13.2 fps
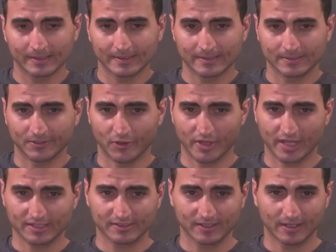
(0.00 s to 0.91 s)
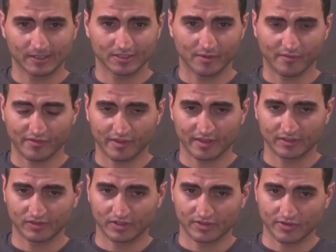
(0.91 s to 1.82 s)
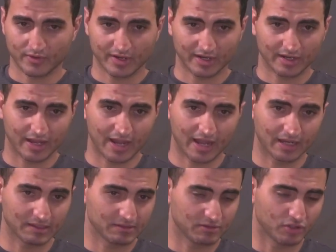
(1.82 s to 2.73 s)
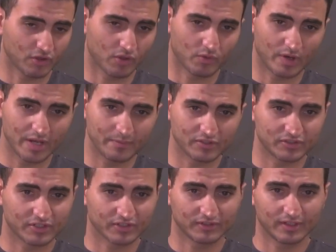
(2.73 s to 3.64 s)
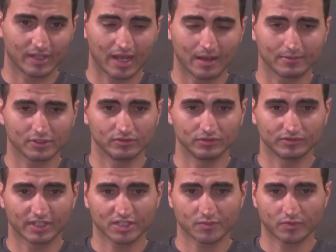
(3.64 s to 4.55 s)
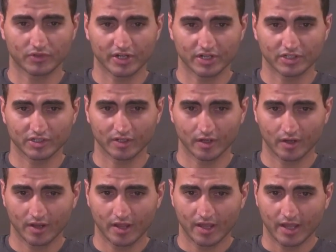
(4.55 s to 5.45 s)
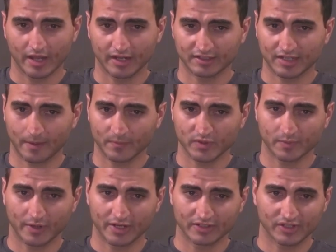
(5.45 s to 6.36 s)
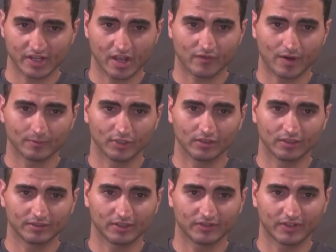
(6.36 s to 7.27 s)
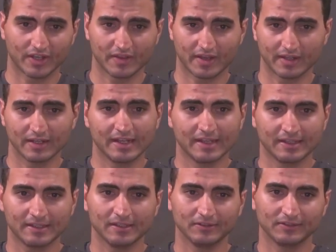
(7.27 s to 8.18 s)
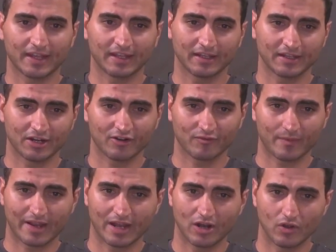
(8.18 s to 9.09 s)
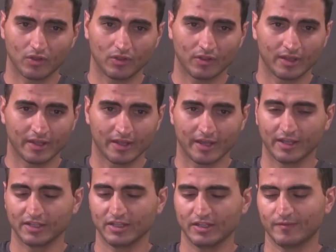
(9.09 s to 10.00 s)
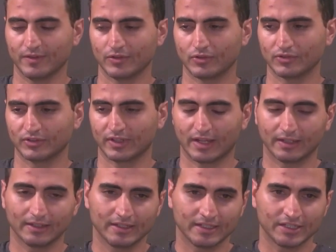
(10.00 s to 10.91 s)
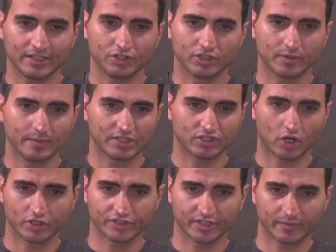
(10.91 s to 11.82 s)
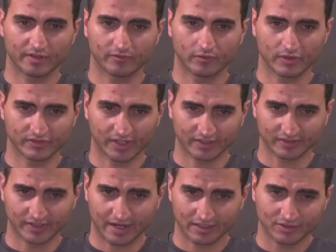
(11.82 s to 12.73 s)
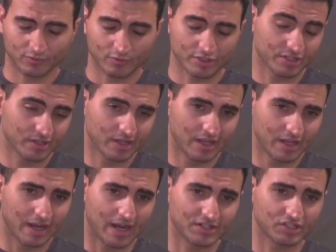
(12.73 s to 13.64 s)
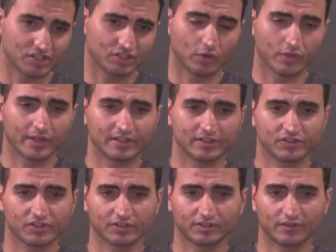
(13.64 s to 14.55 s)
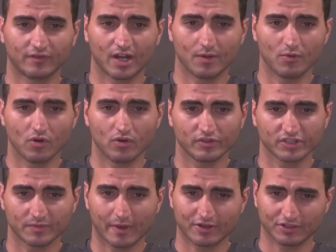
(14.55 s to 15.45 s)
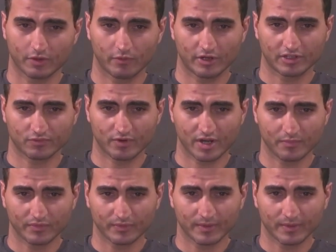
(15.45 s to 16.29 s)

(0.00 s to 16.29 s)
So that's some of the things they're doing. And, the rape is just absolute desperation and attempts by Sayef Abdullah to say that he is taking care of my health and he feels that he should be charging me for the sex acts, which I just don't think is justifiable, especially when it's rape.